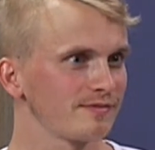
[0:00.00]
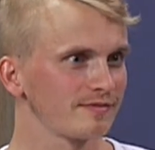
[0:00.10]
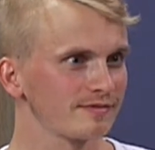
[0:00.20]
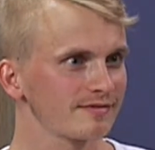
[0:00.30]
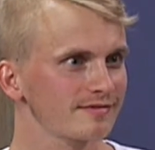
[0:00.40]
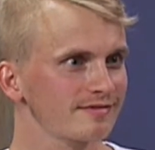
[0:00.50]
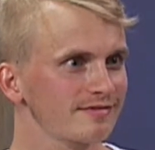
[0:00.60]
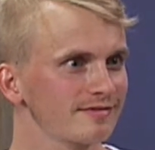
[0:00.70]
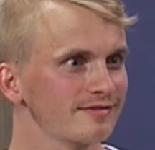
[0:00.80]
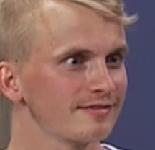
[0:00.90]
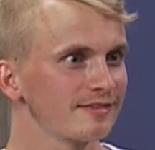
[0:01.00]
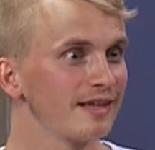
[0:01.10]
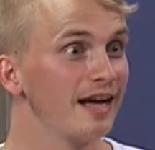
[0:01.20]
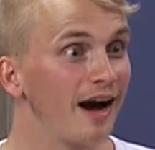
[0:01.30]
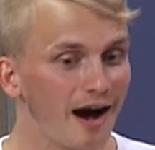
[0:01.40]
They never connect.
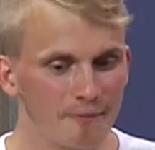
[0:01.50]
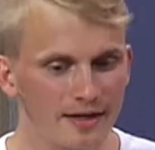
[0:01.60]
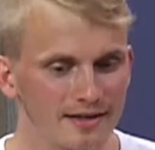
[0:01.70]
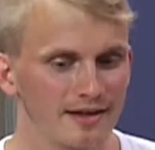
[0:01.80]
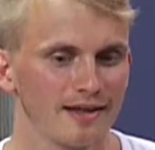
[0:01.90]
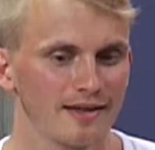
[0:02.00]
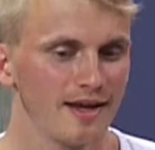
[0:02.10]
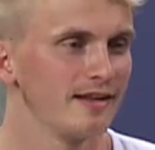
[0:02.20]
I mean, like,